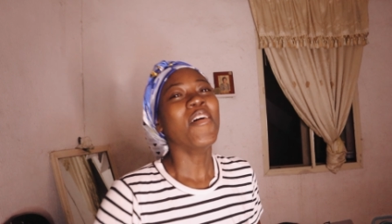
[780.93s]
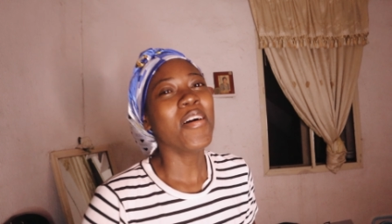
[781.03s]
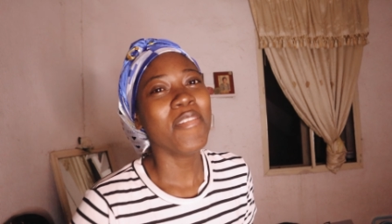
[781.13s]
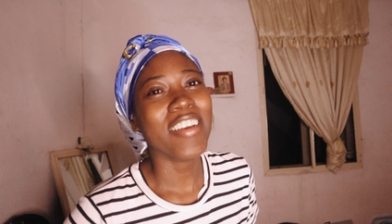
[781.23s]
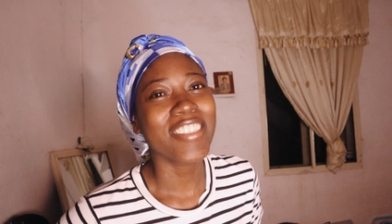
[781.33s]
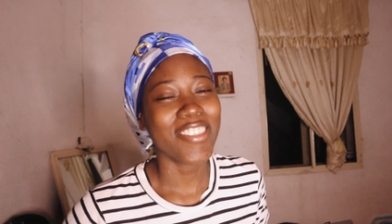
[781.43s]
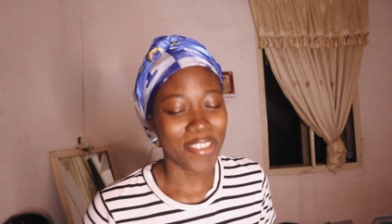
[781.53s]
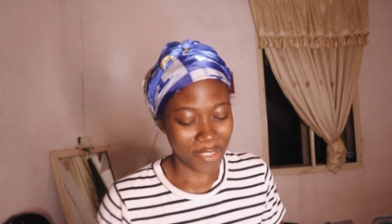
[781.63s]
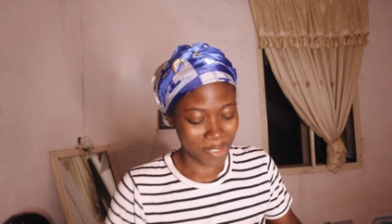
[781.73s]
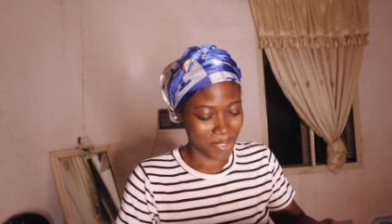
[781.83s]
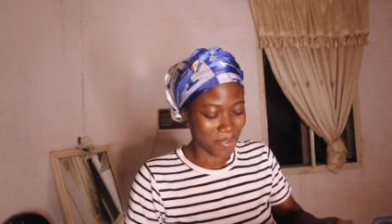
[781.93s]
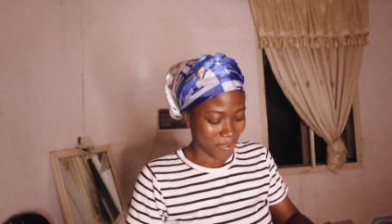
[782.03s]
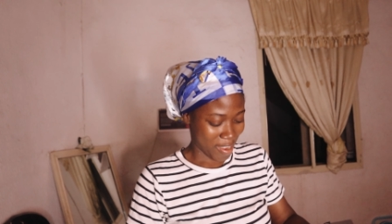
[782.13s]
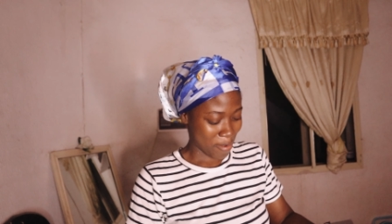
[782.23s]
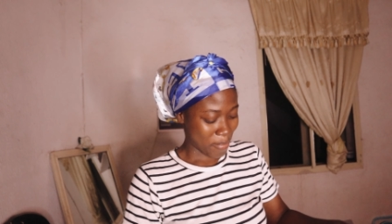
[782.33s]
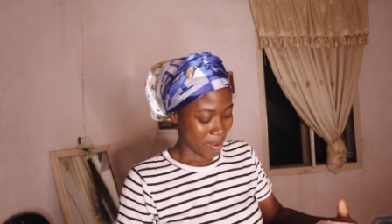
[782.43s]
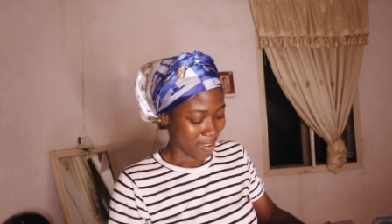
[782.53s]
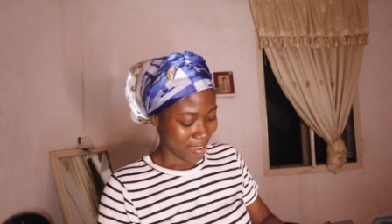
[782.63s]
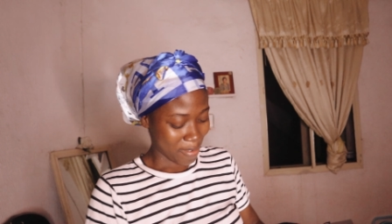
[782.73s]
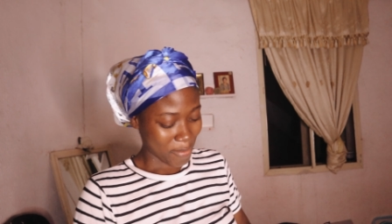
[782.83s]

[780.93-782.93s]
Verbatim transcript: Why am I just so hyper? Uh,